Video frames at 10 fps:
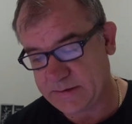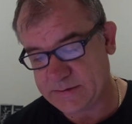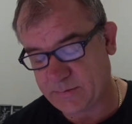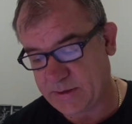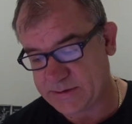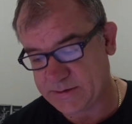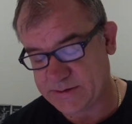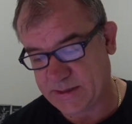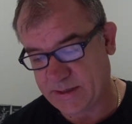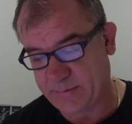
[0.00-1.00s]
not much to
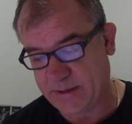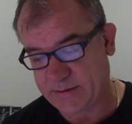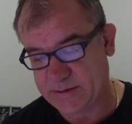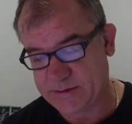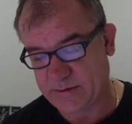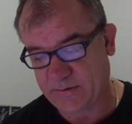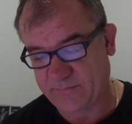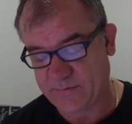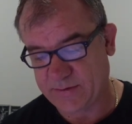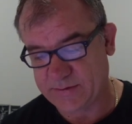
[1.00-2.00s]
say about these
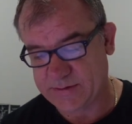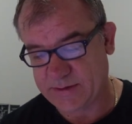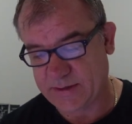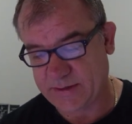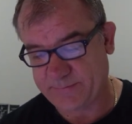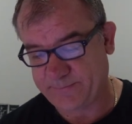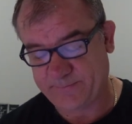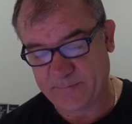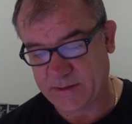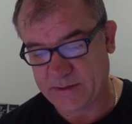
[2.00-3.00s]
typhoons.
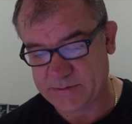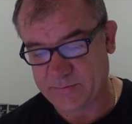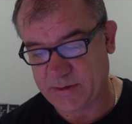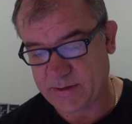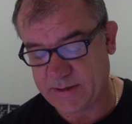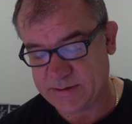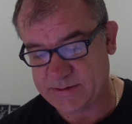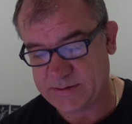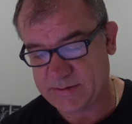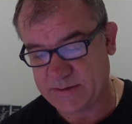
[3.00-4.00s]
It is what it
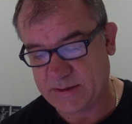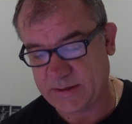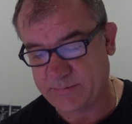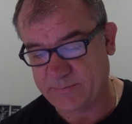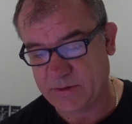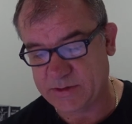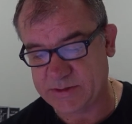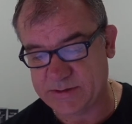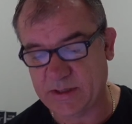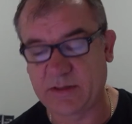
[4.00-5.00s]
is. I
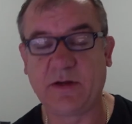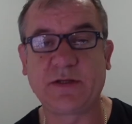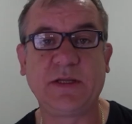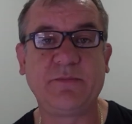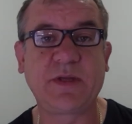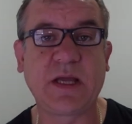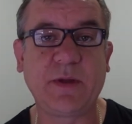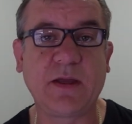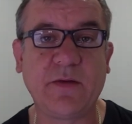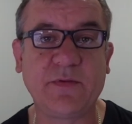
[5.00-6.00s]
just don't like them
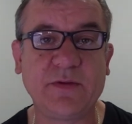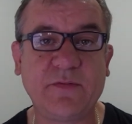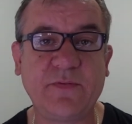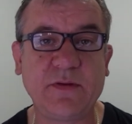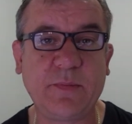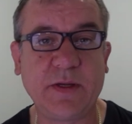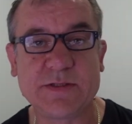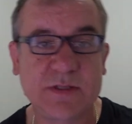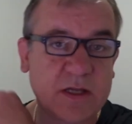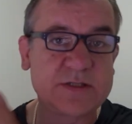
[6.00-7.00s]
coming over to the Philippines.
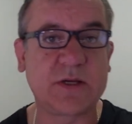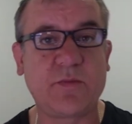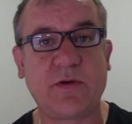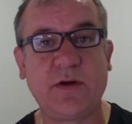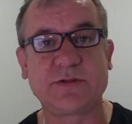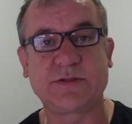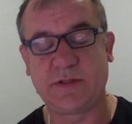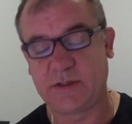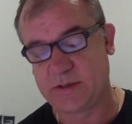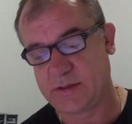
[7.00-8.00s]
Go somewhere else,
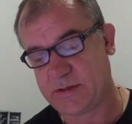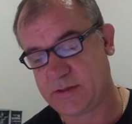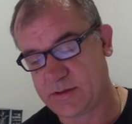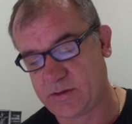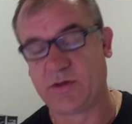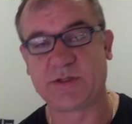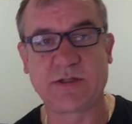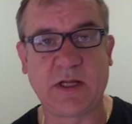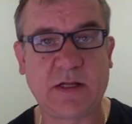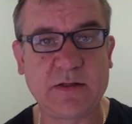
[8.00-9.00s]

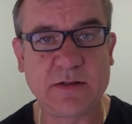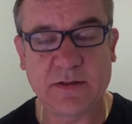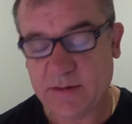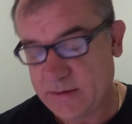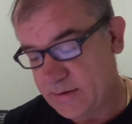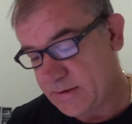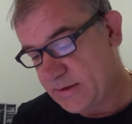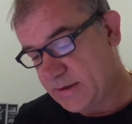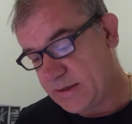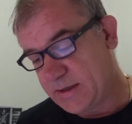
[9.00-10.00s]
Ursula.
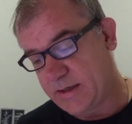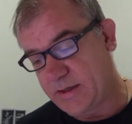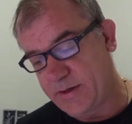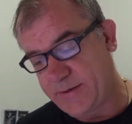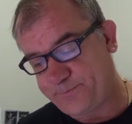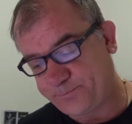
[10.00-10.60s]
Anyway.